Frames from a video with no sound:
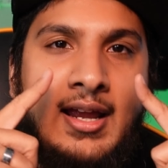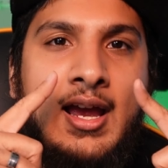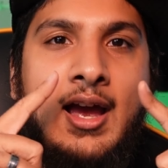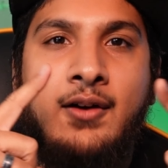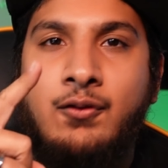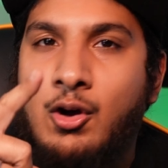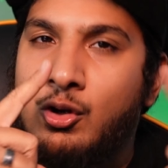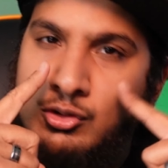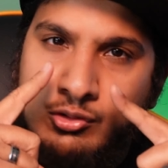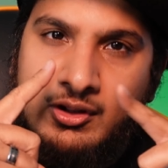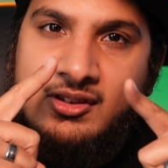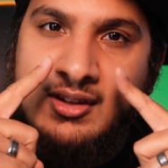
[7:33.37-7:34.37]
have
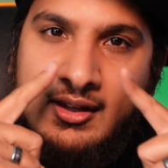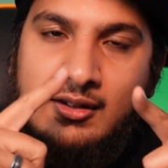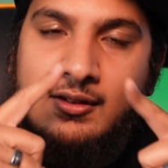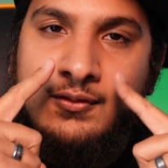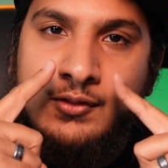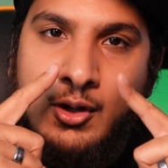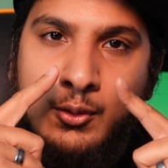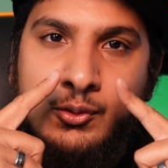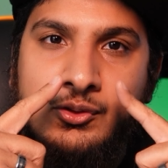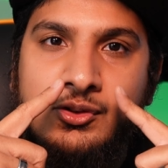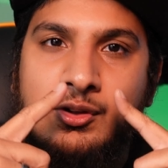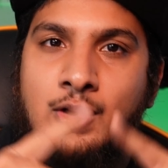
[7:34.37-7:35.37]
ultra sensitive
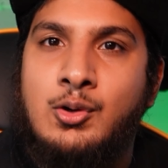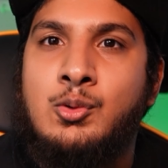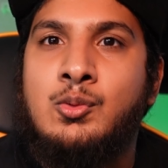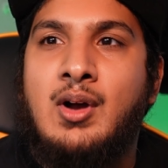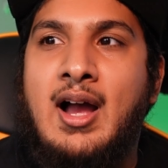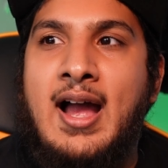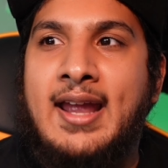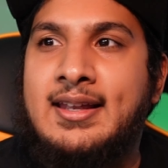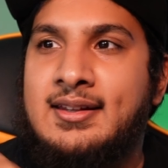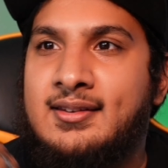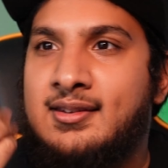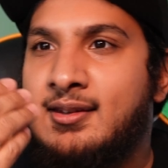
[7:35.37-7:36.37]
nose, so I
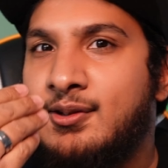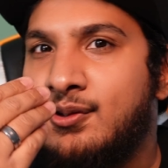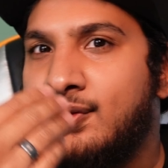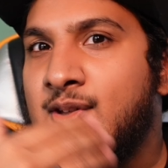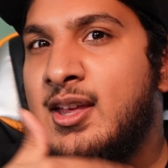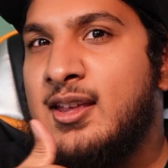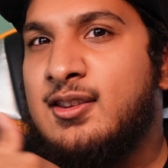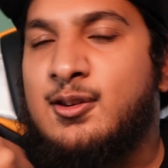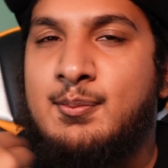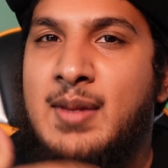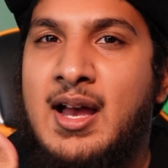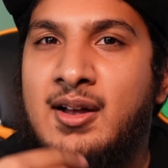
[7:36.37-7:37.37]
can still
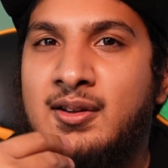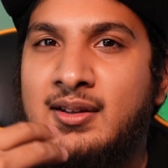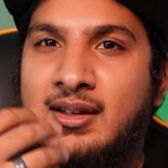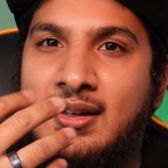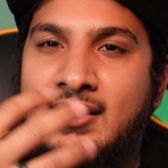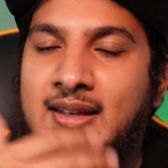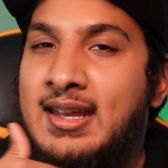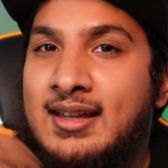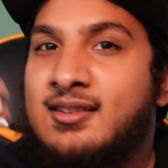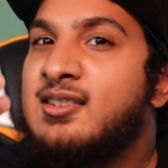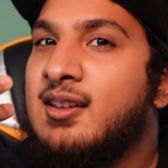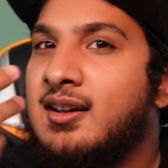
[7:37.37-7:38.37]
smell
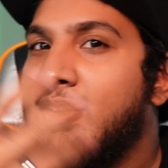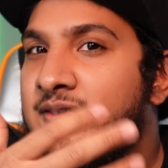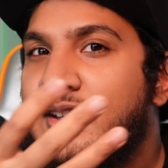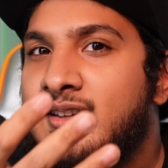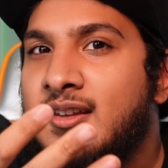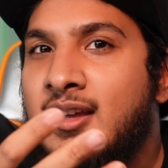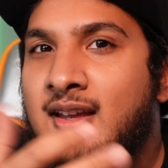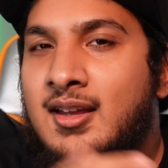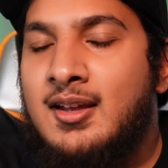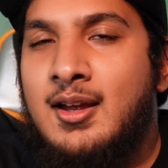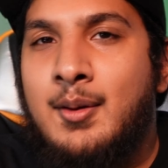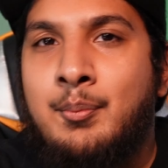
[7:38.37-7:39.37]
hints of it,
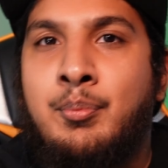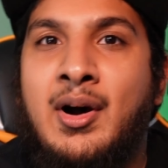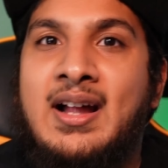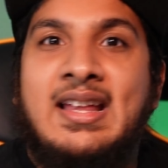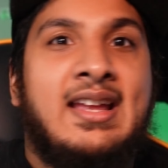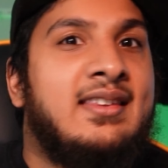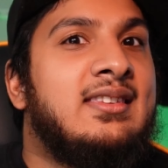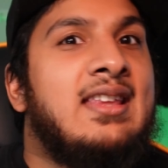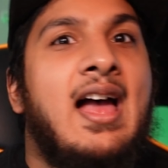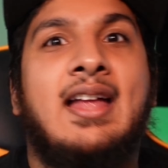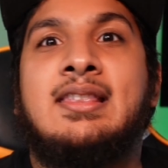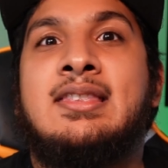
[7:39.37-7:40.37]
but it's
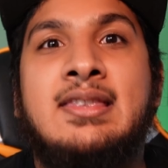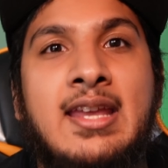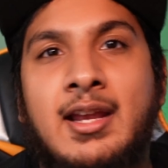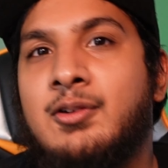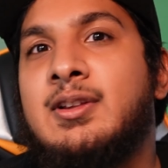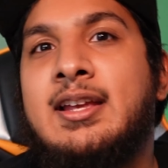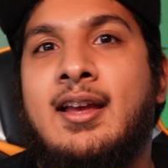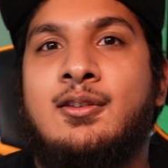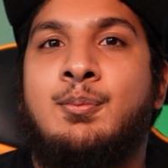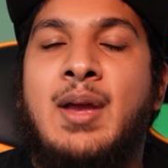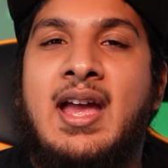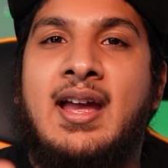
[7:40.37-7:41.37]
not nearly
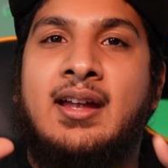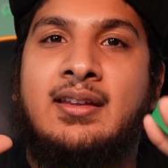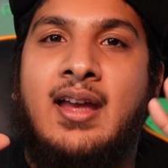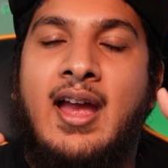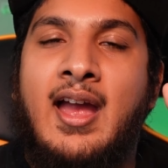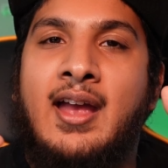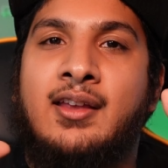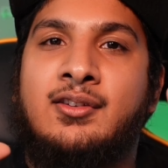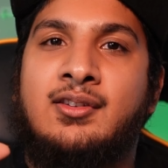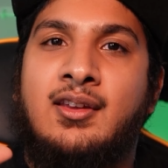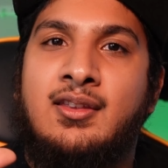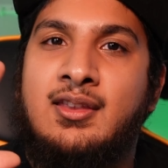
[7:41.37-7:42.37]
as bad
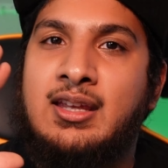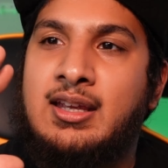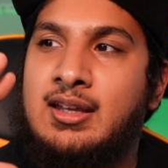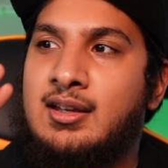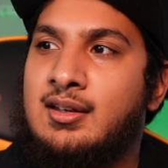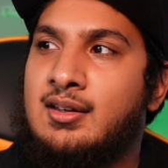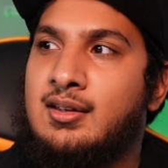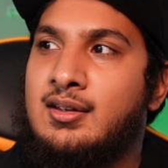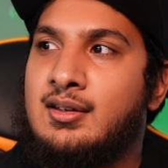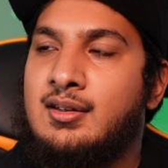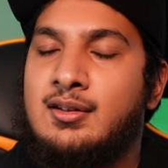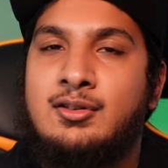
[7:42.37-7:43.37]
as the
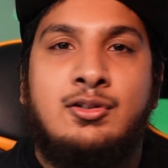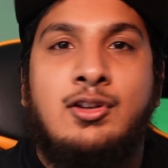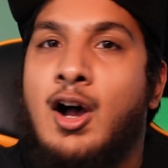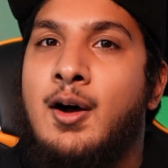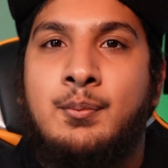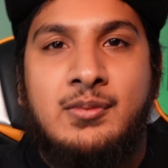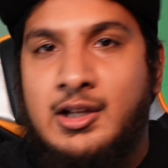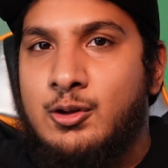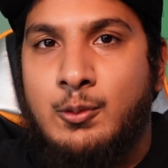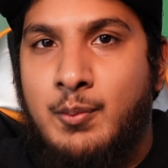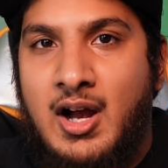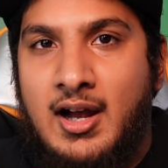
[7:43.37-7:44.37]
dumb
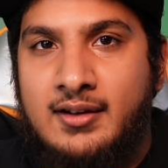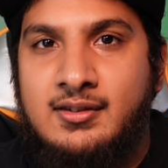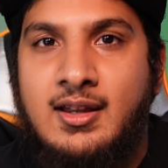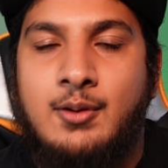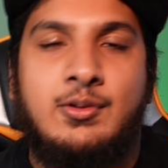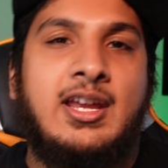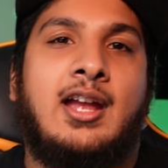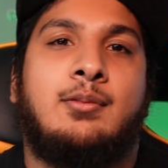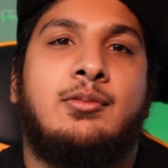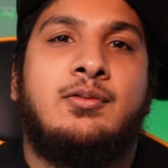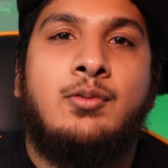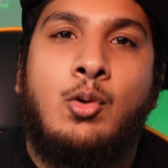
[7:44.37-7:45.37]
litter box that we
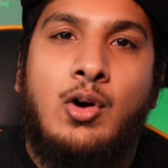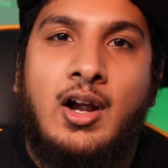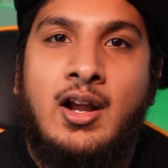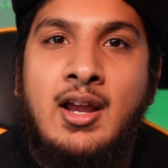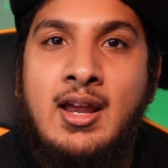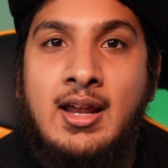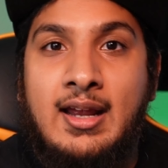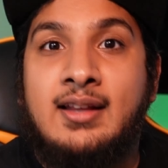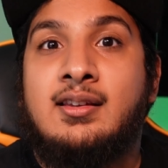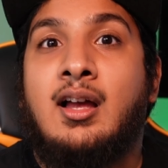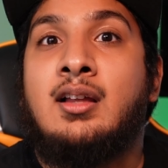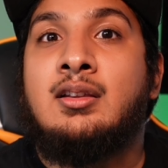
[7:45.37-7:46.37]
had before.
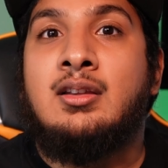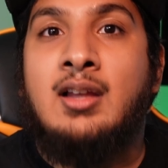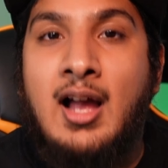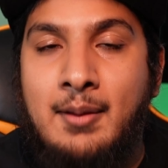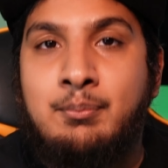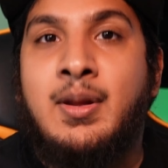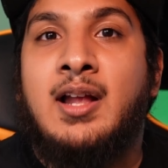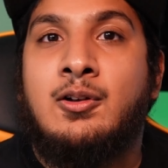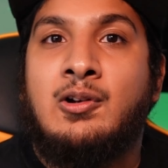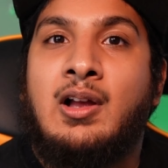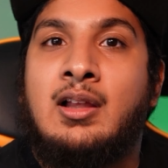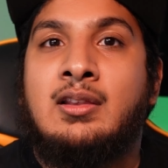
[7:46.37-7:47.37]
It's a lot
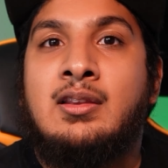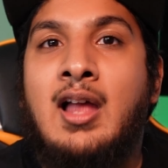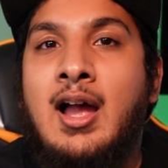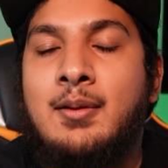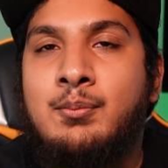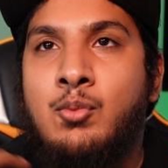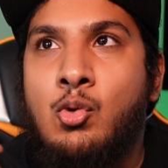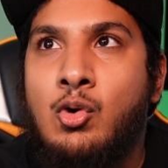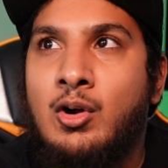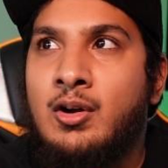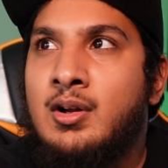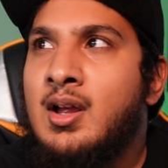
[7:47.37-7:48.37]
better, a lot more